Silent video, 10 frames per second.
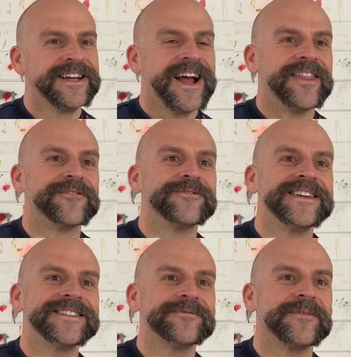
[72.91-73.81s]
And the
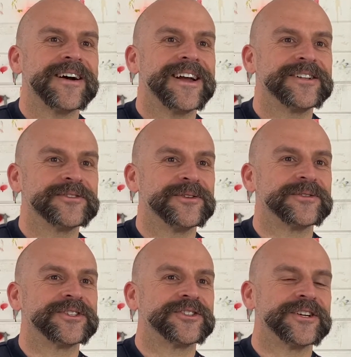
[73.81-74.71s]
reason why I
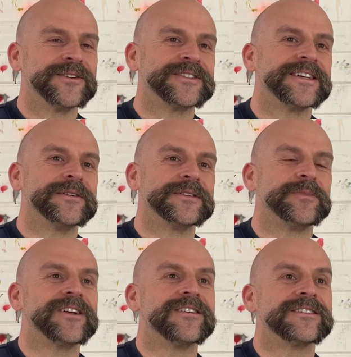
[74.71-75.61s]
chose it is
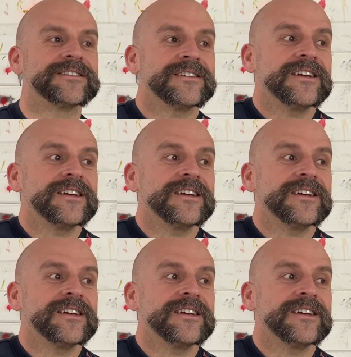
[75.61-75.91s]
because